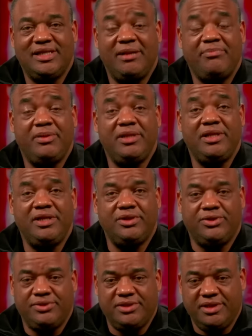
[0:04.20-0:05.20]
a
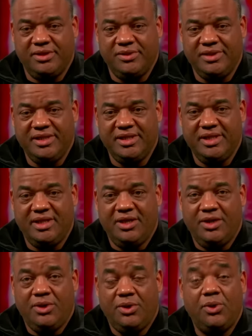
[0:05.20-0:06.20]
political slogan
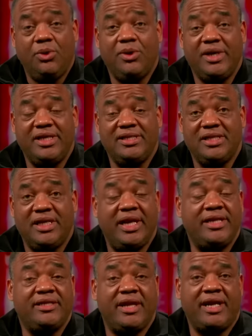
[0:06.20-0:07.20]
or is it
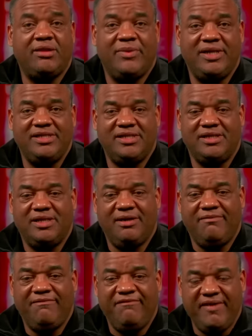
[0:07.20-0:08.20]
a declaration
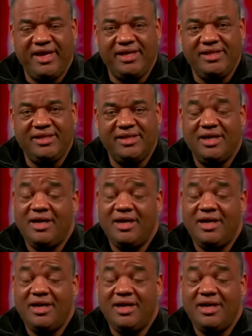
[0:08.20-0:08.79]
of faith?